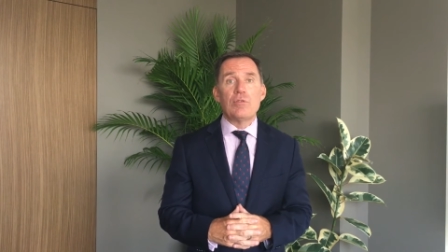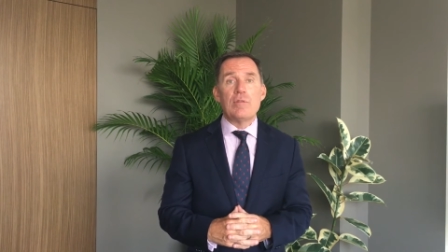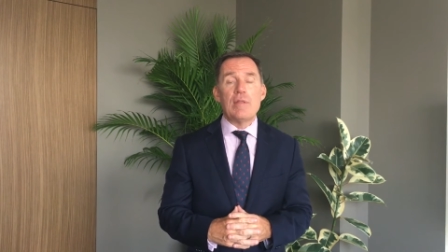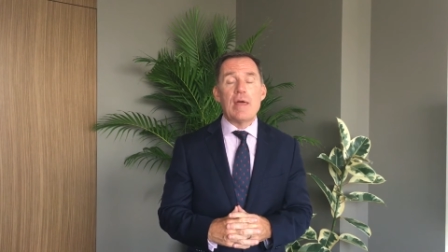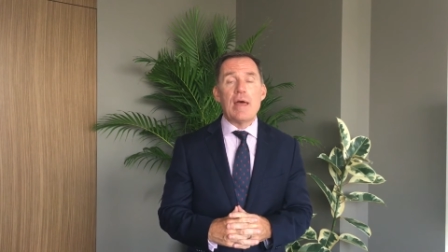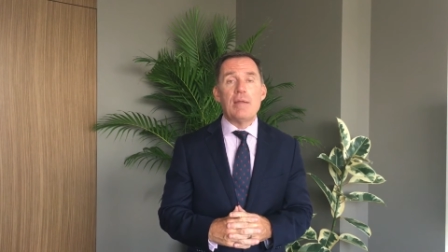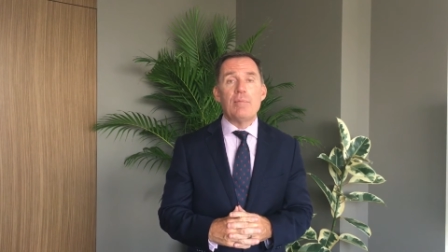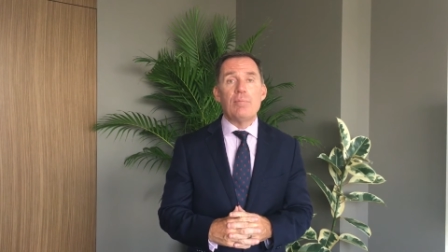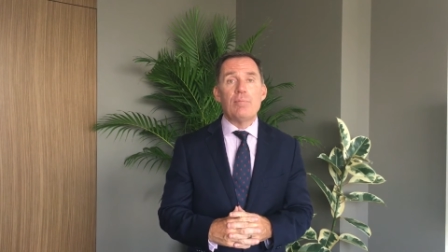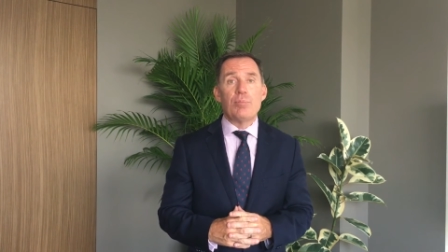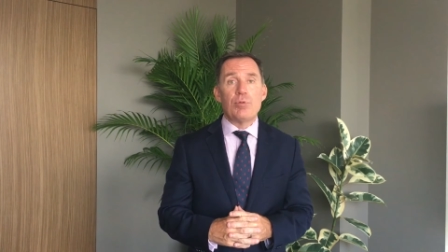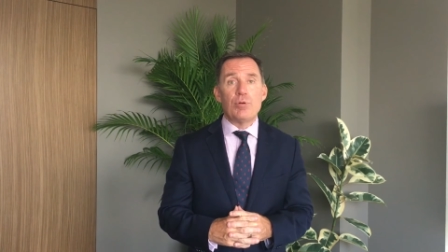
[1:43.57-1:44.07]
and
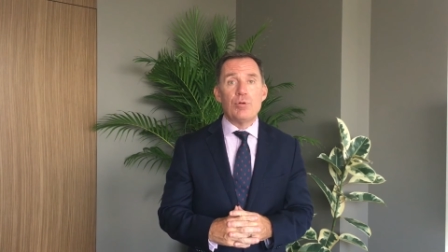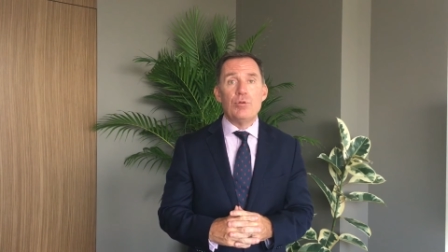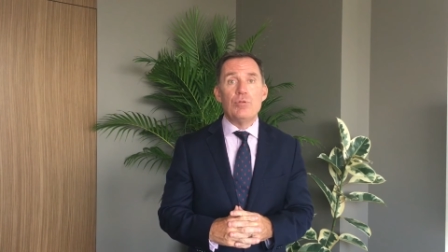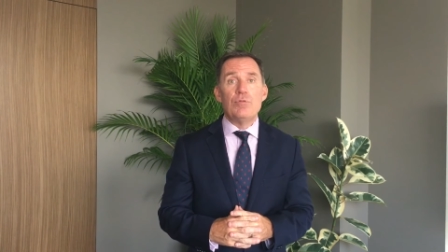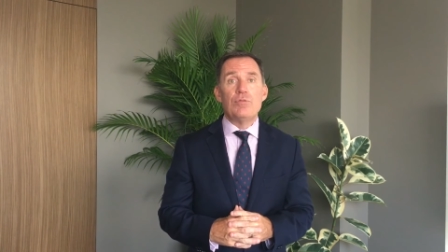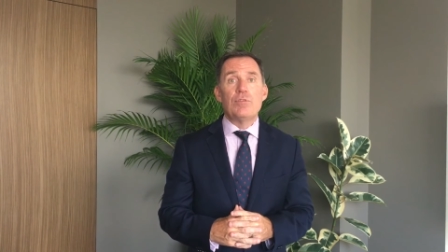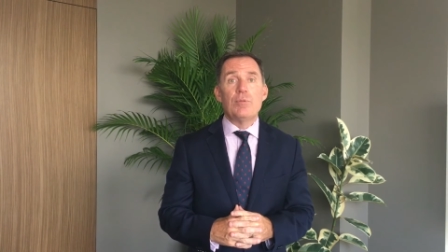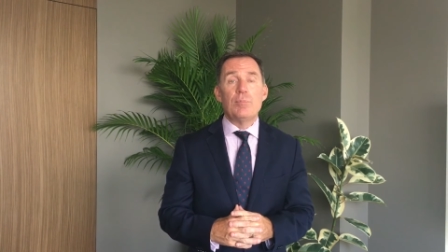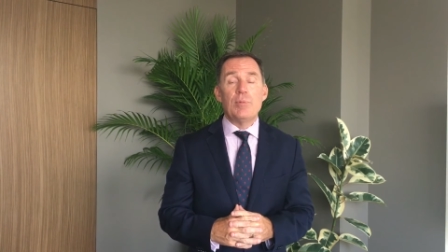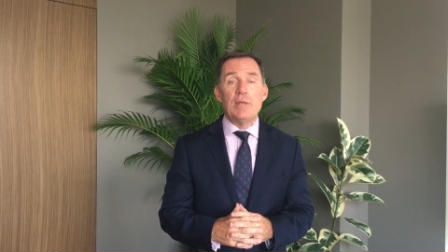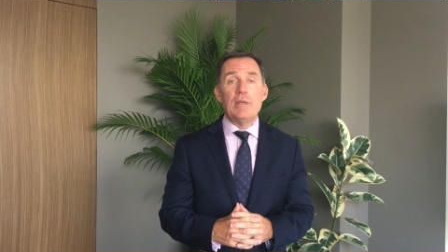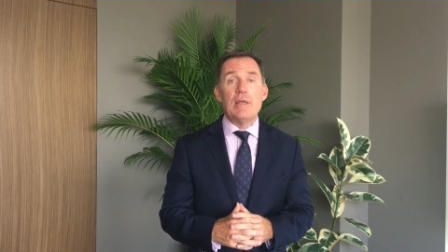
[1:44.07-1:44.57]
that
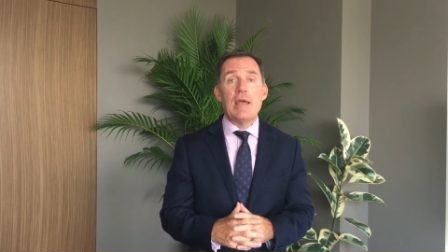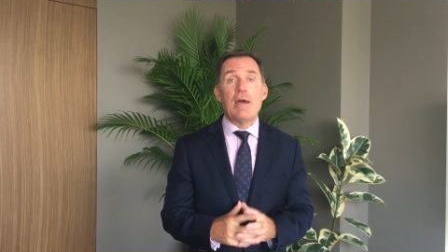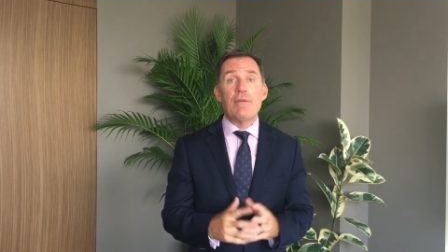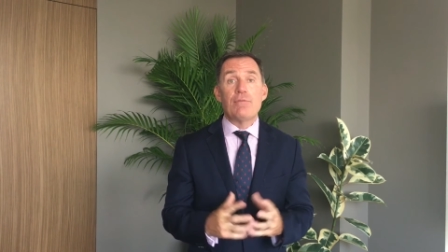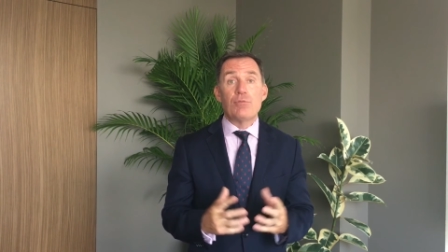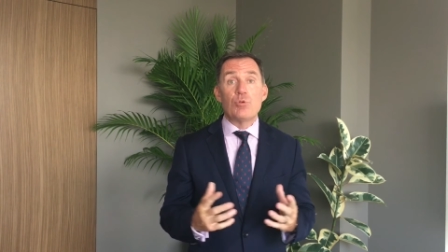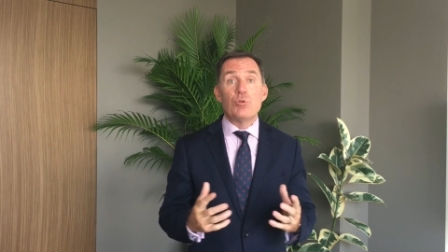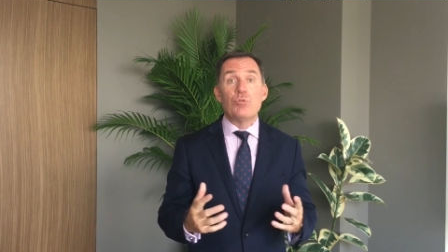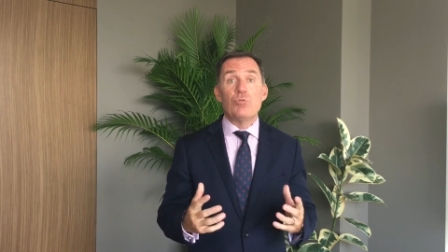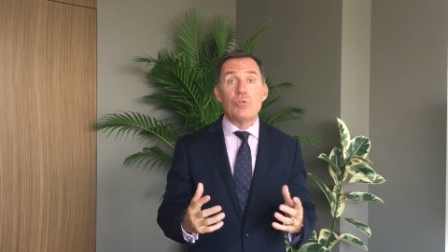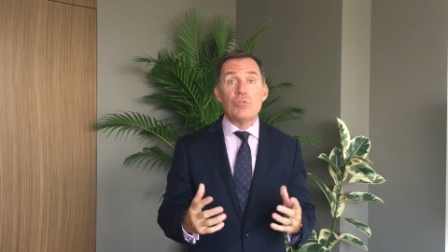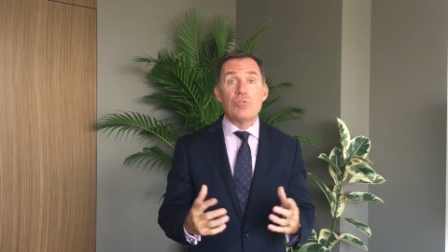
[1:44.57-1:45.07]
proved to
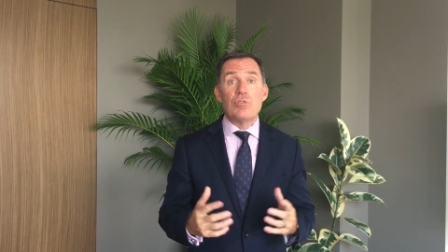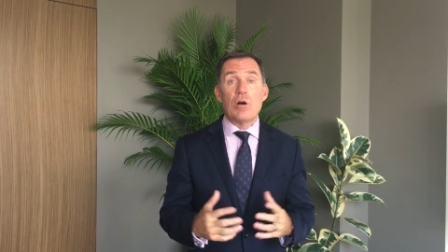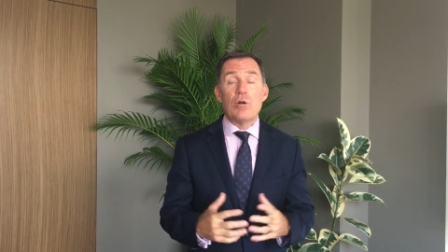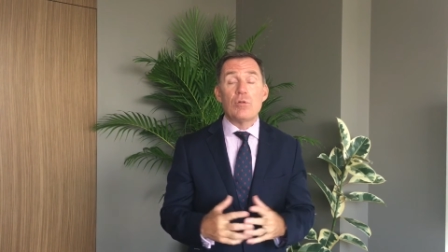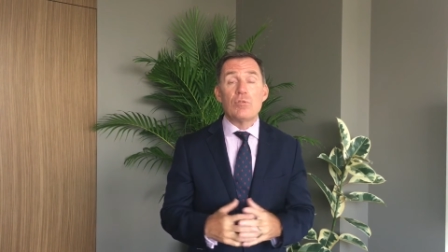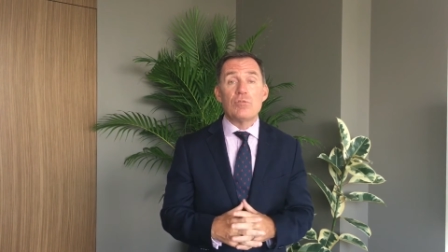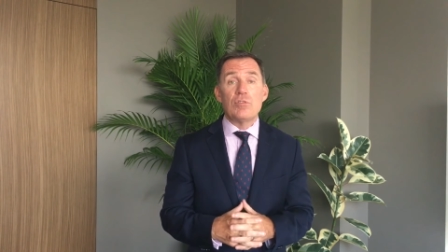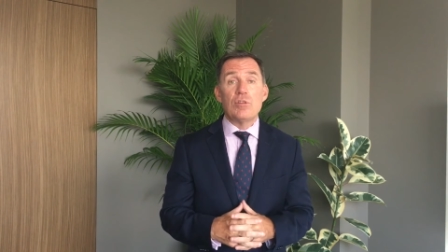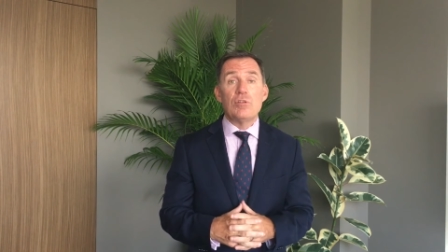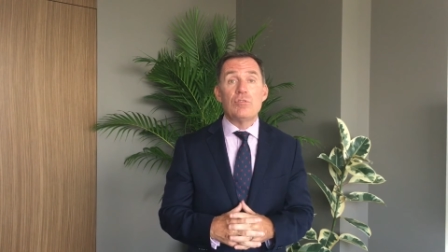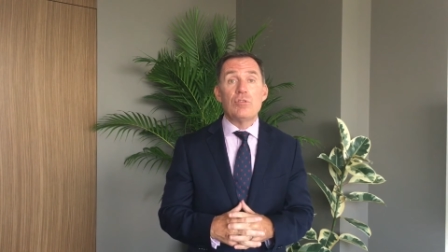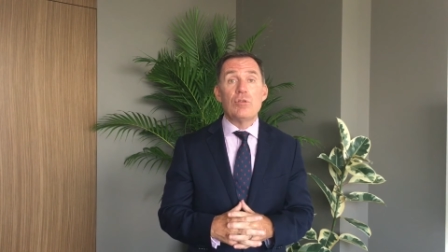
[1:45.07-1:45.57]
have good
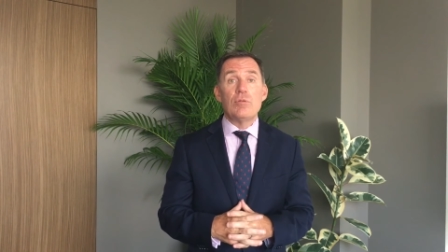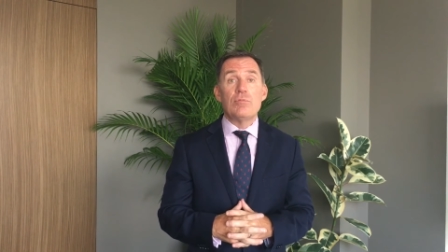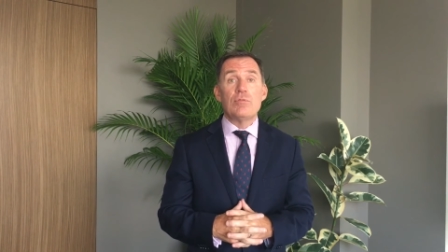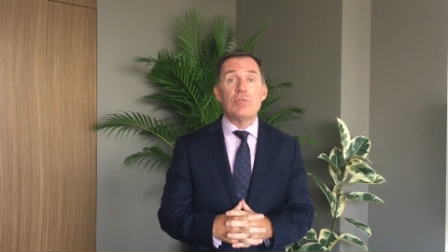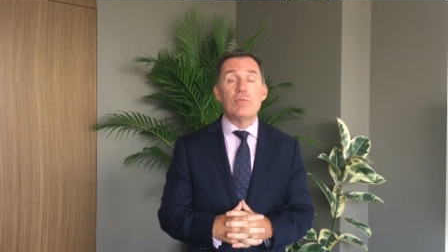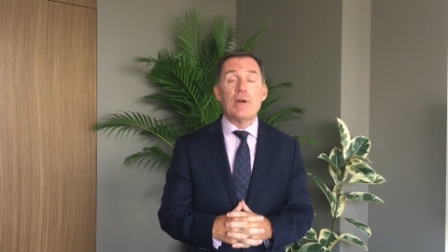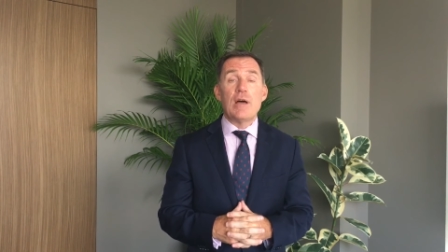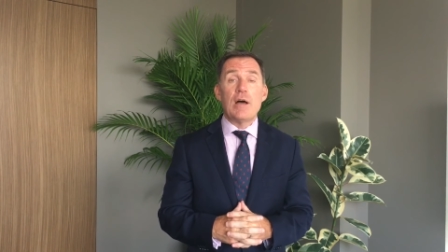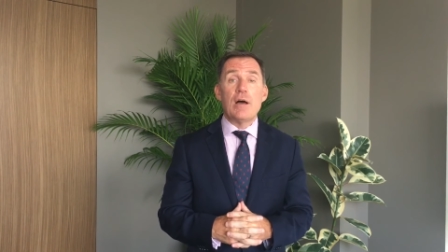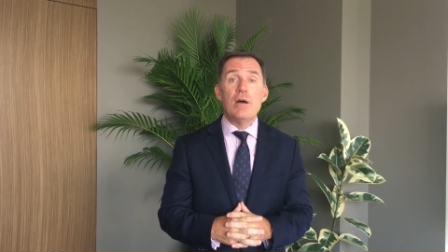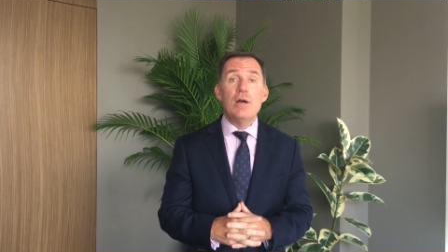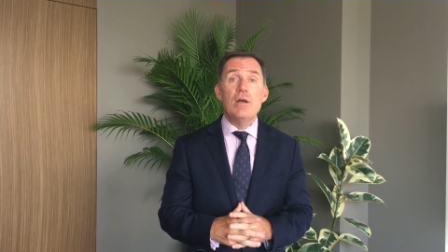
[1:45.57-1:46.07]
results in terms
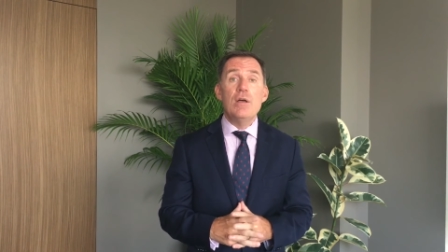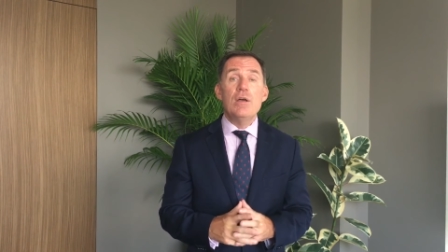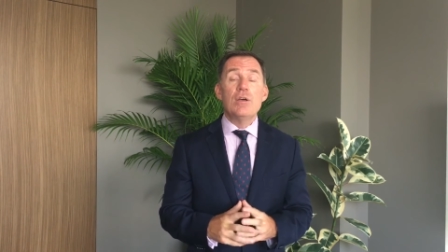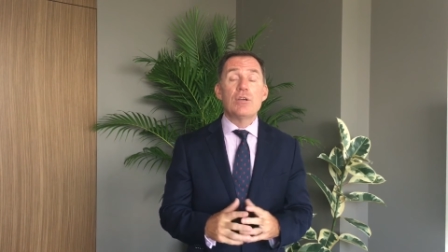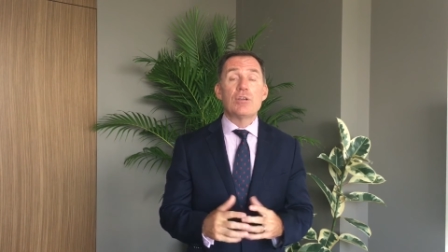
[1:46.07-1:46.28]
of our